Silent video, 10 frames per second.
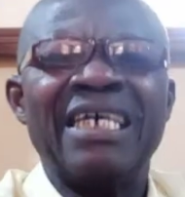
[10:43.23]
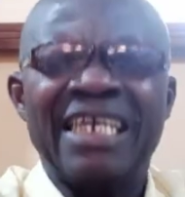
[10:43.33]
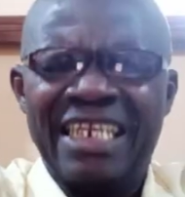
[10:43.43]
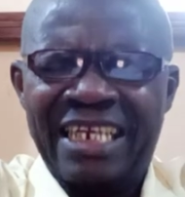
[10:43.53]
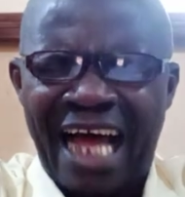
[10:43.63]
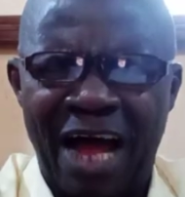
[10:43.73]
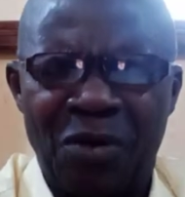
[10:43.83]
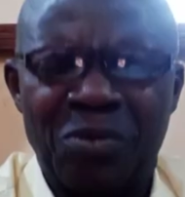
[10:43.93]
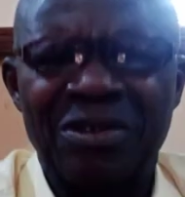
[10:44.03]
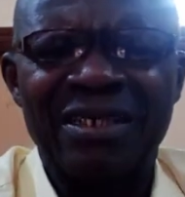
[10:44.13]
A
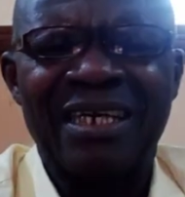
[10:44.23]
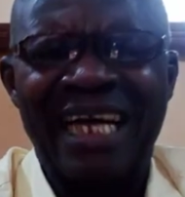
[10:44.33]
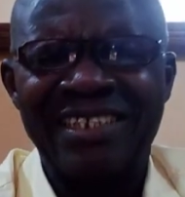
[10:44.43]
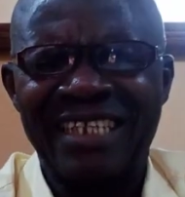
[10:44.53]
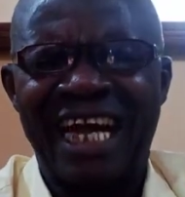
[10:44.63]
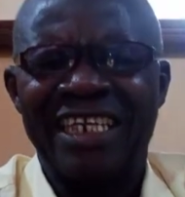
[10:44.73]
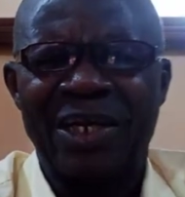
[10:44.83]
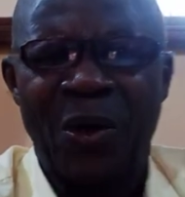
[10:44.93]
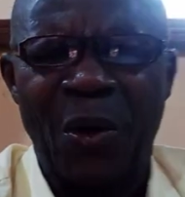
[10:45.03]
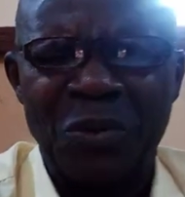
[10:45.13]
noun can stand
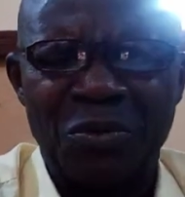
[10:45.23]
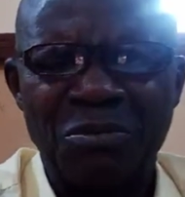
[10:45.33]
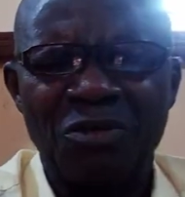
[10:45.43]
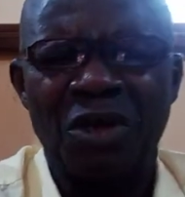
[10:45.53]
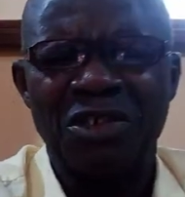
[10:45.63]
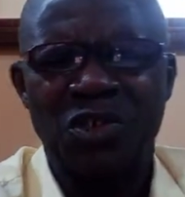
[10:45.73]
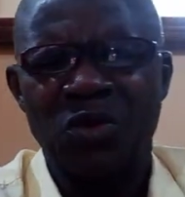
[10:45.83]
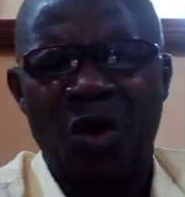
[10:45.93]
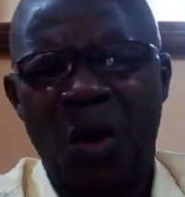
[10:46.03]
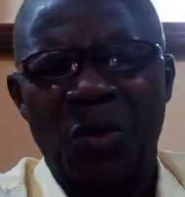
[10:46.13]
alone on
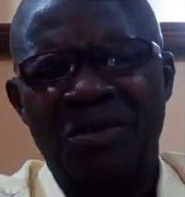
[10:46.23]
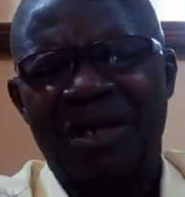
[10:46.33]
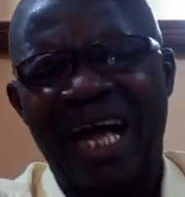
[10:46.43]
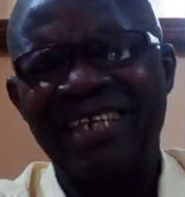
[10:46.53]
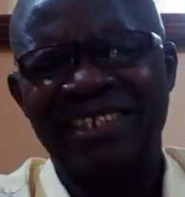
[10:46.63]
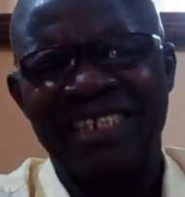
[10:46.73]
its own and